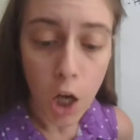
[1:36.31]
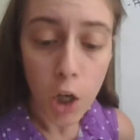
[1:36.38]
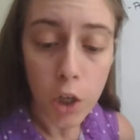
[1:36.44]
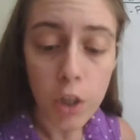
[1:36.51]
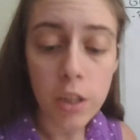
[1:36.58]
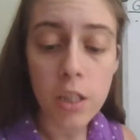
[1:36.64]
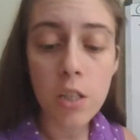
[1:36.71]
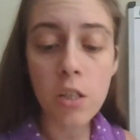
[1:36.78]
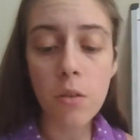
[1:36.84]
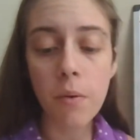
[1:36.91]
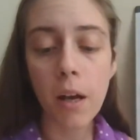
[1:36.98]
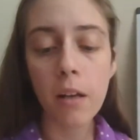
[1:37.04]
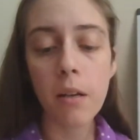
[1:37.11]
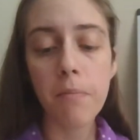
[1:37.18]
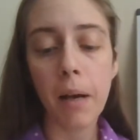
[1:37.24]
Earth is
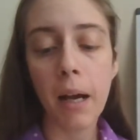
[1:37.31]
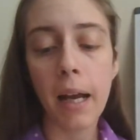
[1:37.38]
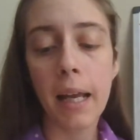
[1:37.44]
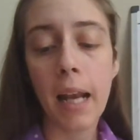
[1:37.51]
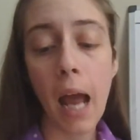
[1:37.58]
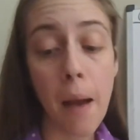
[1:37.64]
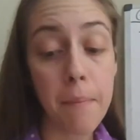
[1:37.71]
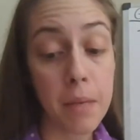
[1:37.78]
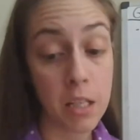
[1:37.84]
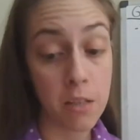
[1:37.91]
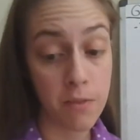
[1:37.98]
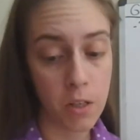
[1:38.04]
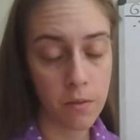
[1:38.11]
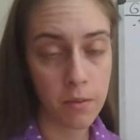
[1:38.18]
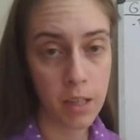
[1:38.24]
surrounded by an
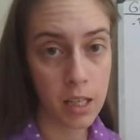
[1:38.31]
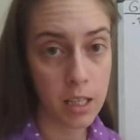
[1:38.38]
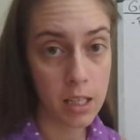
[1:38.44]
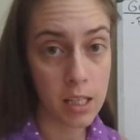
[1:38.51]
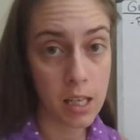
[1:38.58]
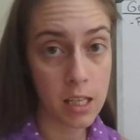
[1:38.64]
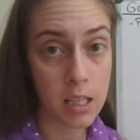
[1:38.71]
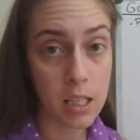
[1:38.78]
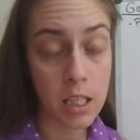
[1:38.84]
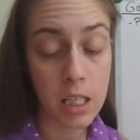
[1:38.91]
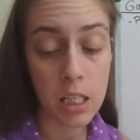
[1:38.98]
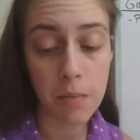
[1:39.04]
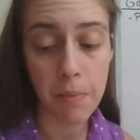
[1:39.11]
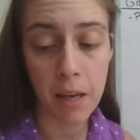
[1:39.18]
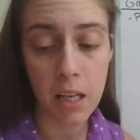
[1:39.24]
atmosphere that extends into
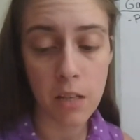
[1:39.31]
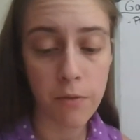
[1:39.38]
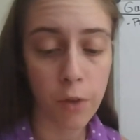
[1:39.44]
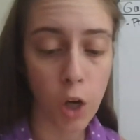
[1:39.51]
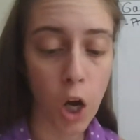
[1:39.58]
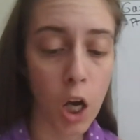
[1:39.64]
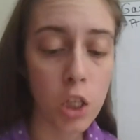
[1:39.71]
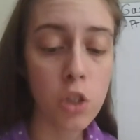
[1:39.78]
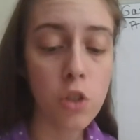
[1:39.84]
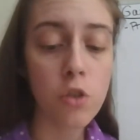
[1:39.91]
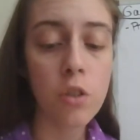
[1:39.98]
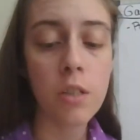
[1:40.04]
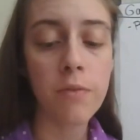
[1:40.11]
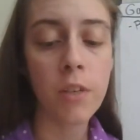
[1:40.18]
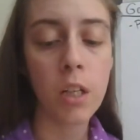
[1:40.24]
space for
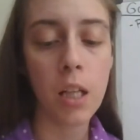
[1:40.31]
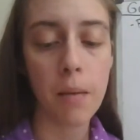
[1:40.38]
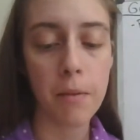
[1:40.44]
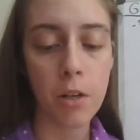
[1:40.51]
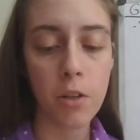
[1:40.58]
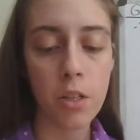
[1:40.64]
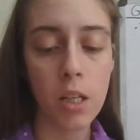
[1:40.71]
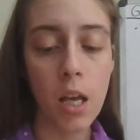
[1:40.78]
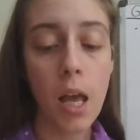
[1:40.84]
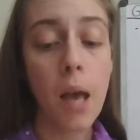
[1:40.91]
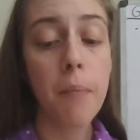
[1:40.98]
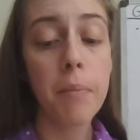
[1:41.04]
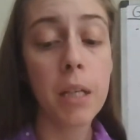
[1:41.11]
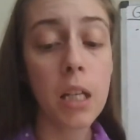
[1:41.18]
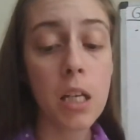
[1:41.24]
hundreds of kilometers.
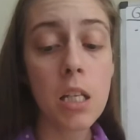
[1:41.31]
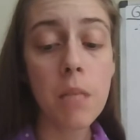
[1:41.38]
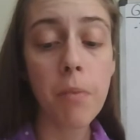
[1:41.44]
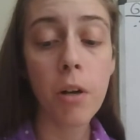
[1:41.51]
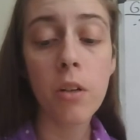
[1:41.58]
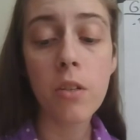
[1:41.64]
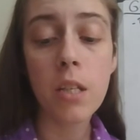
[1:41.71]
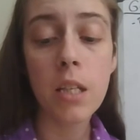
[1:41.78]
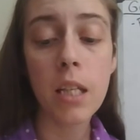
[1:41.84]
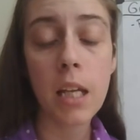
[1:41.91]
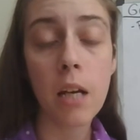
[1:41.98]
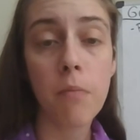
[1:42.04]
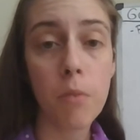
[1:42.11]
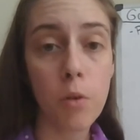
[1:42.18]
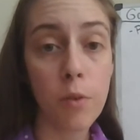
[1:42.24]
Because the particles in the
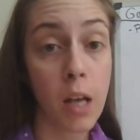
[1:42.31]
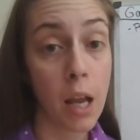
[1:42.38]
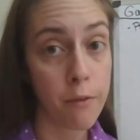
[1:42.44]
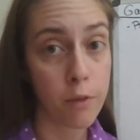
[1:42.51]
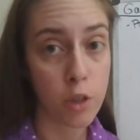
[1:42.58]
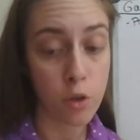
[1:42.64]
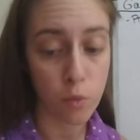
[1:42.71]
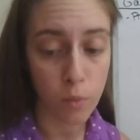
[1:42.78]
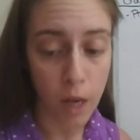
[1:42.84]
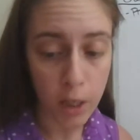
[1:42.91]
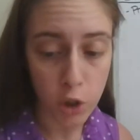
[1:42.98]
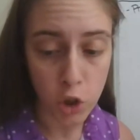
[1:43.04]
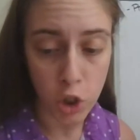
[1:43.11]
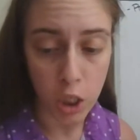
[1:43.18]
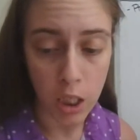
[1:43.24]
air move in every
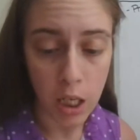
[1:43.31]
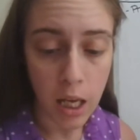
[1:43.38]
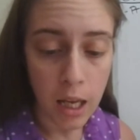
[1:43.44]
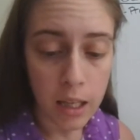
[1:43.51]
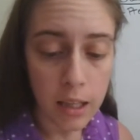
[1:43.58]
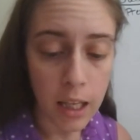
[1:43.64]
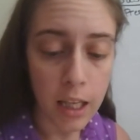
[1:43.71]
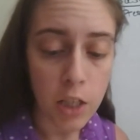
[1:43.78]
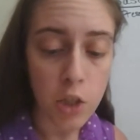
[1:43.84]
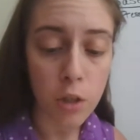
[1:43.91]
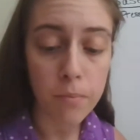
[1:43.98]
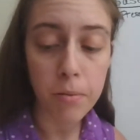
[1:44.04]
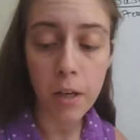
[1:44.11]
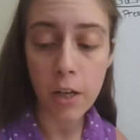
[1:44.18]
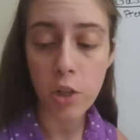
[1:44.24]
direction, they exert
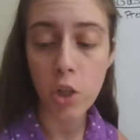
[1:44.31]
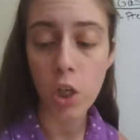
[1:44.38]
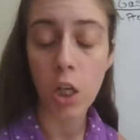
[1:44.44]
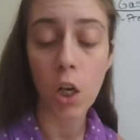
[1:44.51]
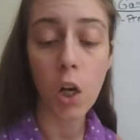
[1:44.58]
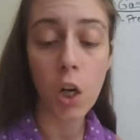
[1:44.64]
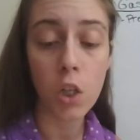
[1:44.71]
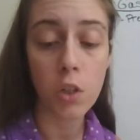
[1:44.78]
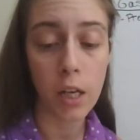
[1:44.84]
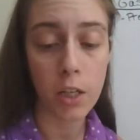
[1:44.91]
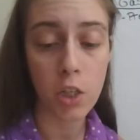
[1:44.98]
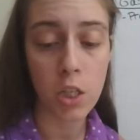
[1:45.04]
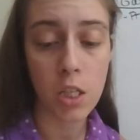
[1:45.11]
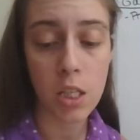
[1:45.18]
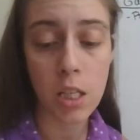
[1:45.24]
pressure in all
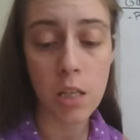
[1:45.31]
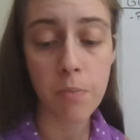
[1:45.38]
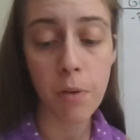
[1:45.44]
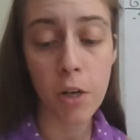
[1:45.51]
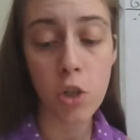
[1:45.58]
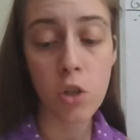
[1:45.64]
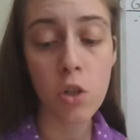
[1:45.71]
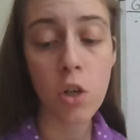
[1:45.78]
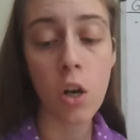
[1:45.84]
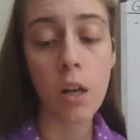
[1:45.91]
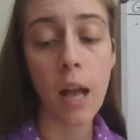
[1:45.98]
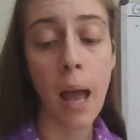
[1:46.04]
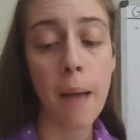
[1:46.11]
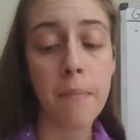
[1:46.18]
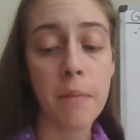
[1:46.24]
directions. This pressure is called
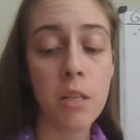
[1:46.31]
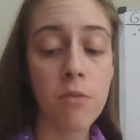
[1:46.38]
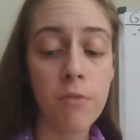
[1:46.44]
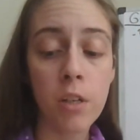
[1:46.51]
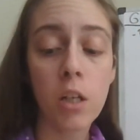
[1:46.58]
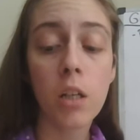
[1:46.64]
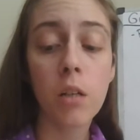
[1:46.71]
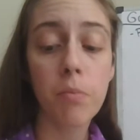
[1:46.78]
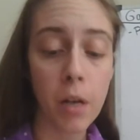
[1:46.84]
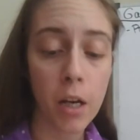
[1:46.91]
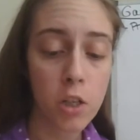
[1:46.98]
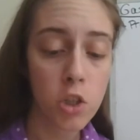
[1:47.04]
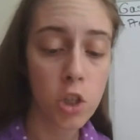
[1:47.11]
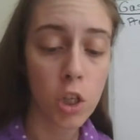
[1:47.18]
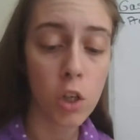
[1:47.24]
atmospheric
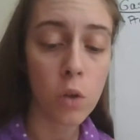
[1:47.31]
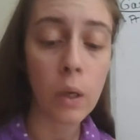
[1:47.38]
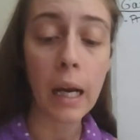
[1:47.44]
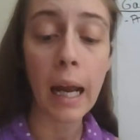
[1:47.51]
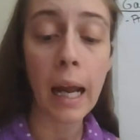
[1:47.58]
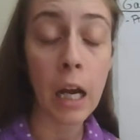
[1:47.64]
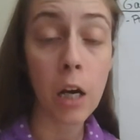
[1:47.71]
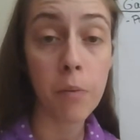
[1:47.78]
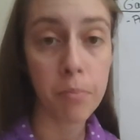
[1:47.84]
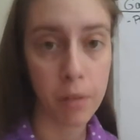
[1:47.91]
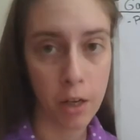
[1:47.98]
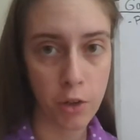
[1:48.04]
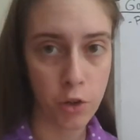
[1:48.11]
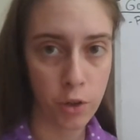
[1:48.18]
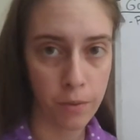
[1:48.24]
pressure or air
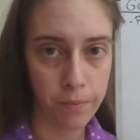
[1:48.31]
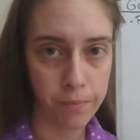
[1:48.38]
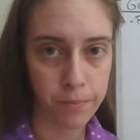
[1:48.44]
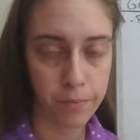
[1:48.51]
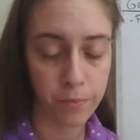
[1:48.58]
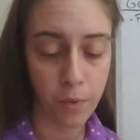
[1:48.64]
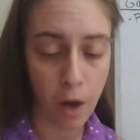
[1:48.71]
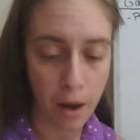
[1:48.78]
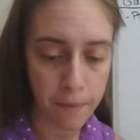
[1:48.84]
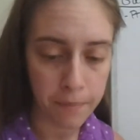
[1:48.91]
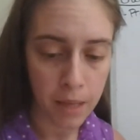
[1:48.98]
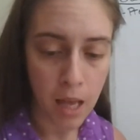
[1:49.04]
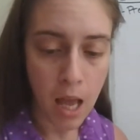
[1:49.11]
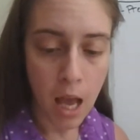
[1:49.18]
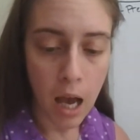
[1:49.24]
pressure. Right?
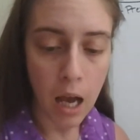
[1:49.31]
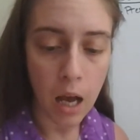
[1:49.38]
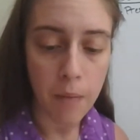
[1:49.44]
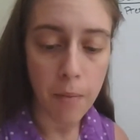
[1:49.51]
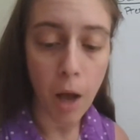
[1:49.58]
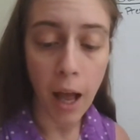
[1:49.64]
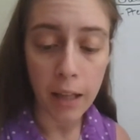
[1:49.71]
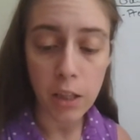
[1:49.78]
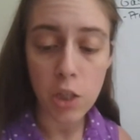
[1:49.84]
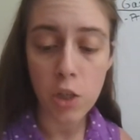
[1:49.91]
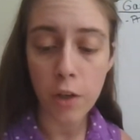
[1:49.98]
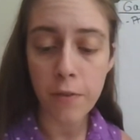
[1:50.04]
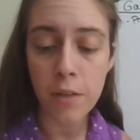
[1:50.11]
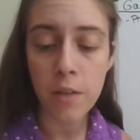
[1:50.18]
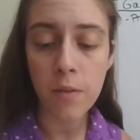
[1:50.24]
At the
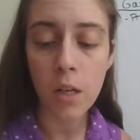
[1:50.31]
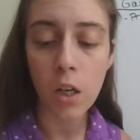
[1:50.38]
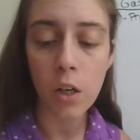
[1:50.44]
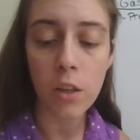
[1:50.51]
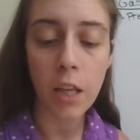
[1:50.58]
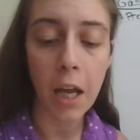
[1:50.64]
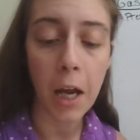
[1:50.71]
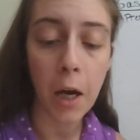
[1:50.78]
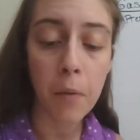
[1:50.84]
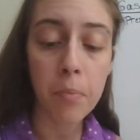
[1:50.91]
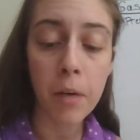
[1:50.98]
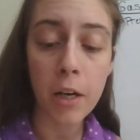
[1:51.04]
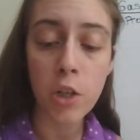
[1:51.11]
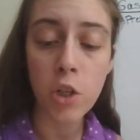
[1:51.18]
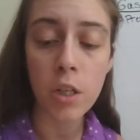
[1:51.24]
surface of the Earth, air
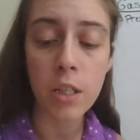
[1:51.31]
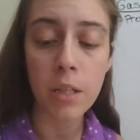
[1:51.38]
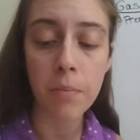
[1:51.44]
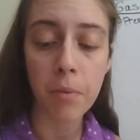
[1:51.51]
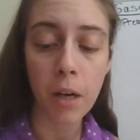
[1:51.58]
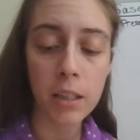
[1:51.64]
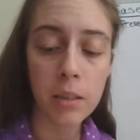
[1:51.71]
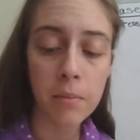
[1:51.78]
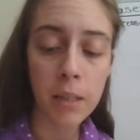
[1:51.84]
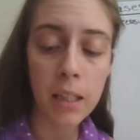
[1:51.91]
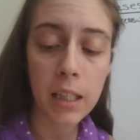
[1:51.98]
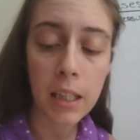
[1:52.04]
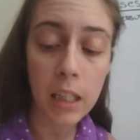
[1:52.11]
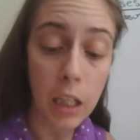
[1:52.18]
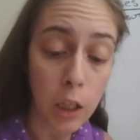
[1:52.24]
pressure is
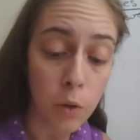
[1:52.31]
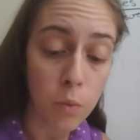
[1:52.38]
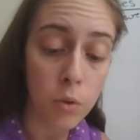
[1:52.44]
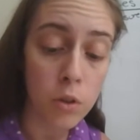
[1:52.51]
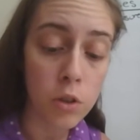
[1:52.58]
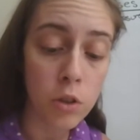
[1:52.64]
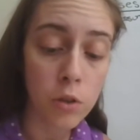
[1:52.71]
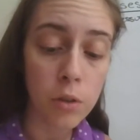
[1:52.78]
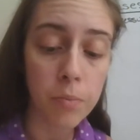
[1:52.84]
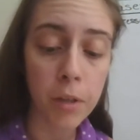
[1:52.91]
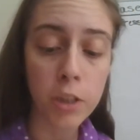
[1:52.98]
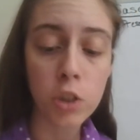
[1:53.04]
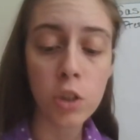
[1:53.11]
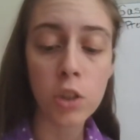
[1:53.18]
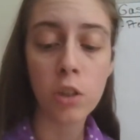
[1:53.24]
approximately equal to the
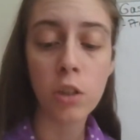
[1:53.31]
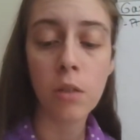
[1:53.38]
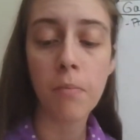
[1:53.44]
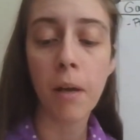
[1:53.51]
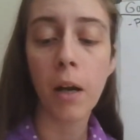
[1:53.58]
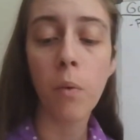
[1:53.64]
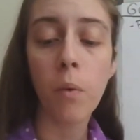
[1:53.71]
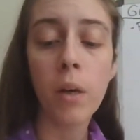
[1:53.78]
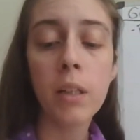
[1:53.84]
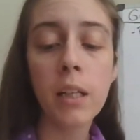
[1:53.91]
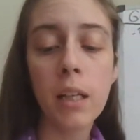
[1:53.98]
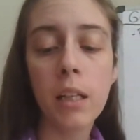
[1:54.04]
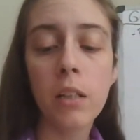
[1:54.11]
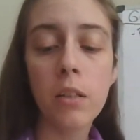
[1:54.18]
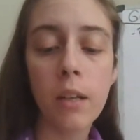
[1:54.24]
pressure exerted by a 1
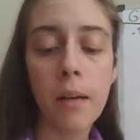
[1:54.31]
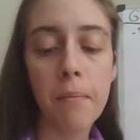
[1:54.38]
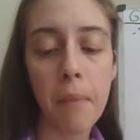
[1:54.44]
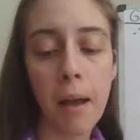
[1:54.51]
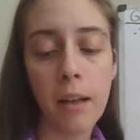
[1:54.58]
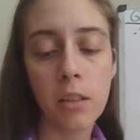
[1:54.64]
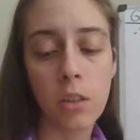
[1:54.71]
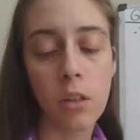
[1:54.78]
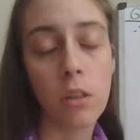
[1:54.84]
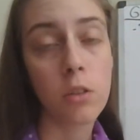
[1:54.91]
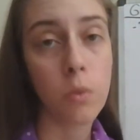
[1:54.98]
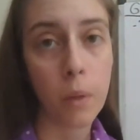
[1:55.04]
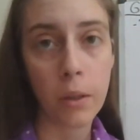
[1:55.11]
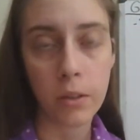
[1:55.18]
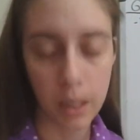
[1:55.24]
kilogram mass on a
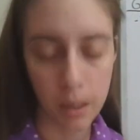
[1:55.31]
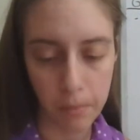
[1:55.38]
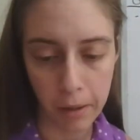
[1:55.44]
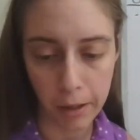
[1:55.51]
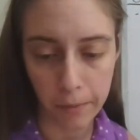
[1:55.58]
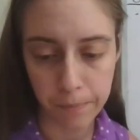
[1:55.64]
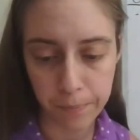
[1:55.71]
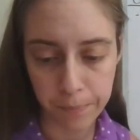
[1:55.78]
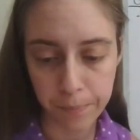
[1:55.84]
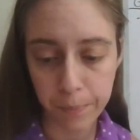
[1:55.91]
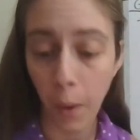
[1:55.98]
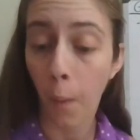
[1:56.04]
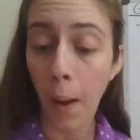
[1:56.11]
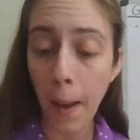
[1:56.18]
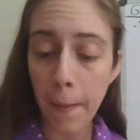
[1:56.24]
square centimeter.
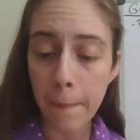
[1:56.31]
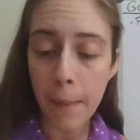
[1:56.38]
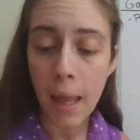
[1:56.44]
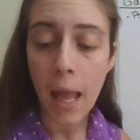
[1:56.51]
Okay?